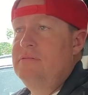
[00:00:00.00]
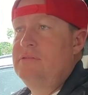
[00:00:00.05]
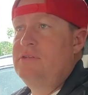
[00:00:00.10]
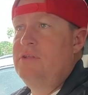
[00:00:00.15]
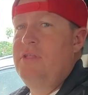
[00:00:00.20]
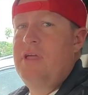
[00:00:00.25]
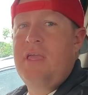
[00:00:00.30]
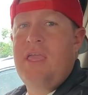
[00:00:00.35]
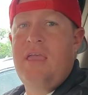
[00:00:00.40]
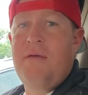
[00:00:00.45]

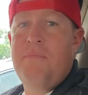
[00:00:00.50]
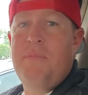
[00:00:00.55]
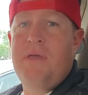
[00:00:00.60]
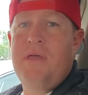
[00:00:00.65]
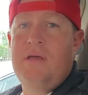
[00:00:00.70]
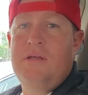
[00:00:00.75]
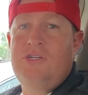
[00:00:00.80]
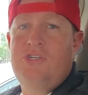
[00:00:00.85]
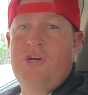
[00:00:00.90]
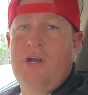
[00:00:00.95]
so they gave
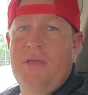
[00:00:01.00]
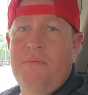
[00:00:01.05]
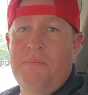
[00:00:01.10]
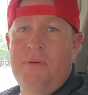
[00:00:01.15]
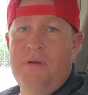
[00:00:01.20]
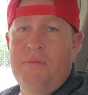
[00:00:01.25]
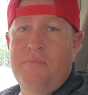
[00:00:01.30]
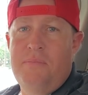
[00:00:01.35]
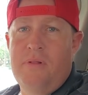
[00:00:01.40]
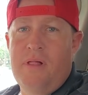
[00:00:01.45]
me a
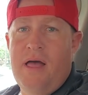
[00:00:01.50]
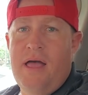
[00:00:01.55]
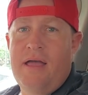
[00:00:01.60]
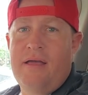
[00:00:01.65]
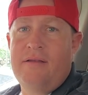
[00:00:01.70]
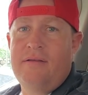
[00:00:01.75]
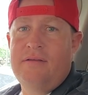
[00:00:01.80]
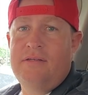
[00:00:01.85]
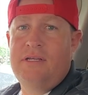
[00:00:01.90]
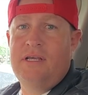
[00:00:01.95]
treatment
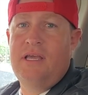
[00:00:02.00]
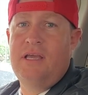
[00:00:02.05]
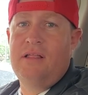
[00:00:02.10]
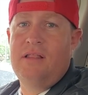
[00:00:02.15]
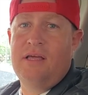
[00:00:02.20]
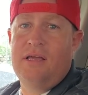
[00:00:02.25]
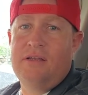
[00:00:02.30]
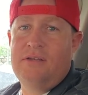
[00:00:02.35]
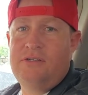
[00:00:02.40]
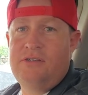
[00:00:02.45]
plan to
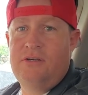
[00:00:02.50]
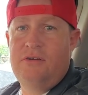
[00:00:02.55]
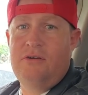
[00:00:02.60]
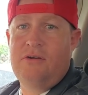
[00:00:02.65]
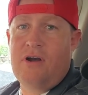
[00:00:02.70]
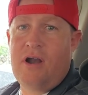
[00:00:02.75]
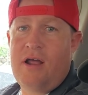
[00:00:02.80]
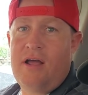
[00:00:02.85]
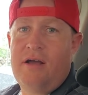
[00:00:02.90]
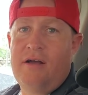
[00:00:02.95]
get like two
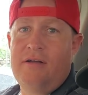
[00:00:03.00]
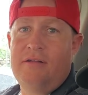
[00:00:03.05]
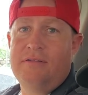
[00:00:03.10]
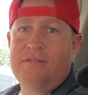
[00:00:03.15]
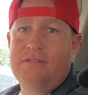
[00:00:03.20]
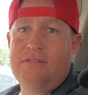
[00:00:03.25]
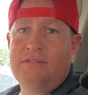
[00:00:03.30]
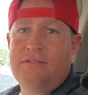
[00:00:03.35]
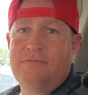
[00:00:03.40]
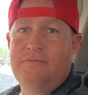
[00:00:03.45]

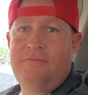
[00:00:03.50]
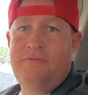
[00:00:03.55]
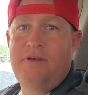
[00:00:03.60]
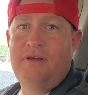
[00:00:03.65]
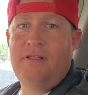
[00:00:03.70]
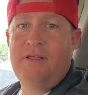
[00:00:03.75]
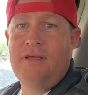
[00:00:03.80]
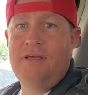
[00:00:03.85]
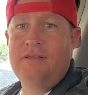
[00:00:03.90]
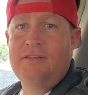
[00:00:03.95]
crowns and some
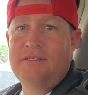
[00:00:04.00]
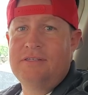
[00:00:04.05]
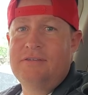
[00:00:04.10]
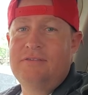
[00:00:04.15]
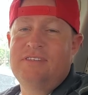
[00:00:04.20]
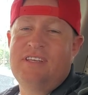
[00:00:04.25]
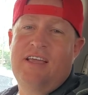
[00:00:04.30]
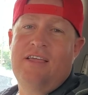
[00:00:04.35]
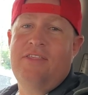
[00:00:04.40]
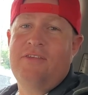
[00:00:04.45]
fillings, and it
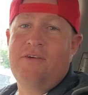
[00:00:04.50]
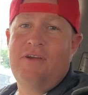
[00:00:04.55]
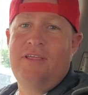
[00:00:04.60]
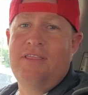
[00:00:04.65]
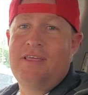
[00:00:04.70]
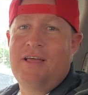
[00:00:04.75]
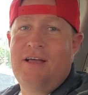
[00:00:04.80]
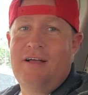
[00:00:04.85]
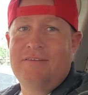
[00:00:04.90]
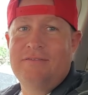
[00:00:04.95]
was like three
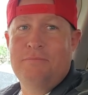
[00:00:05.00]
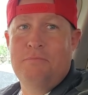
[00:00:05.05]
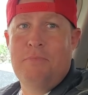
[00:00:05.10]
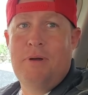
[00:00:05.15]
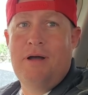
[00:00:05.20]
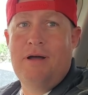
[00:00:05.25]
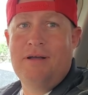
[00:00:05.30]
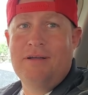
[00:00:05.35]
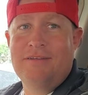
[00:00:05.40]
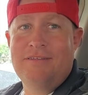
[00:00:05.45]
thousand
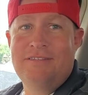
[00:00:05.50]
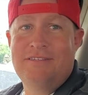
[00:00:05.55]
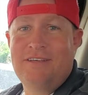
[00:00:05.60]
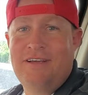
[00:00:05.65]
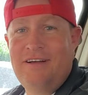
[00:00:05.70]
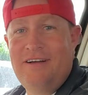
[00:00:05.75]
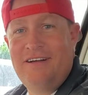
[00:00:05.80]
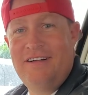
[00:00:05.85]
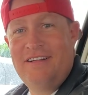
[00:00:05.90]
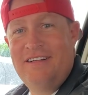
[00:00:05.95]
bucks. So.
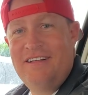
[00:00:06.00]
What?